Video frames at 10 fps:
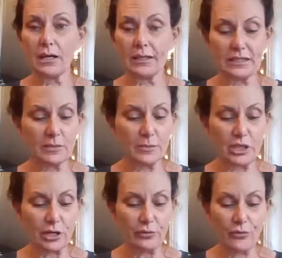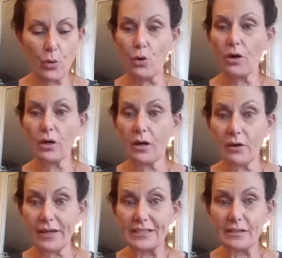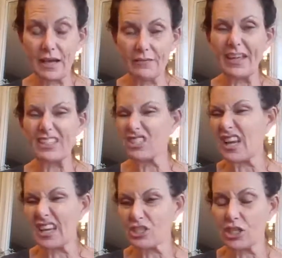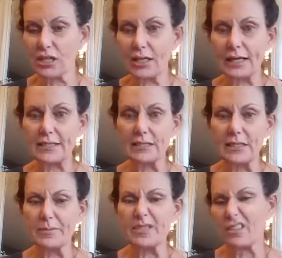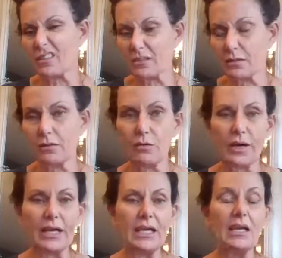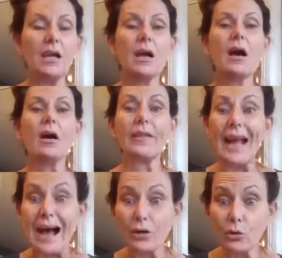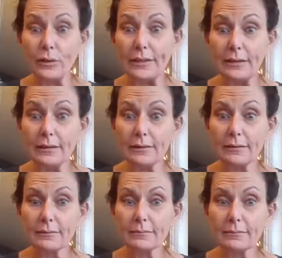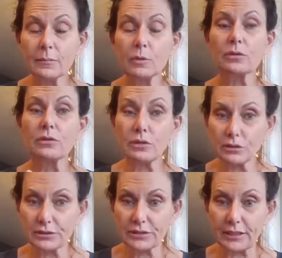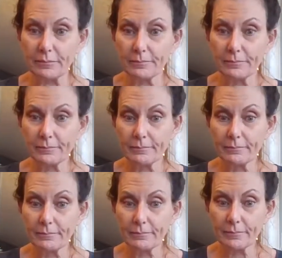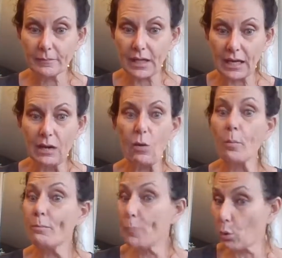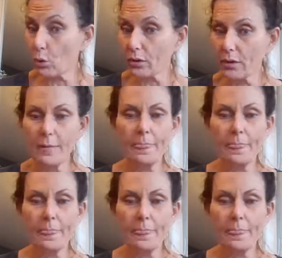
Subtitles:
needs to be checked for, have they just had a shitty night's sleep? So they're just a little cranky. Are they hungry? Thirsty? Okay, or bored?